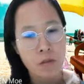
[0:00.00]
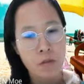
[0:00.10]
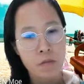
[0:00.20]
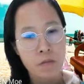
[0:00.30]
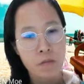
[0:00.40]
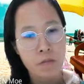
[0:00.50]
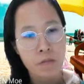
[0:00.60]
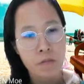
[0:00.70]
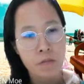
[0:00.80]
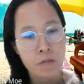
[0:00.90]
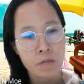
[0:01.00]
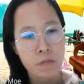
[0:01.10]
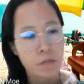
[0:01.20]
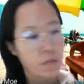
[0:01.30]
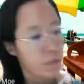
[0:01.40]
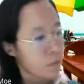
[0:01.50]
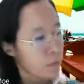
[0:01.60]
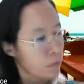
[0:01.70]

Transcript: (no one is talking)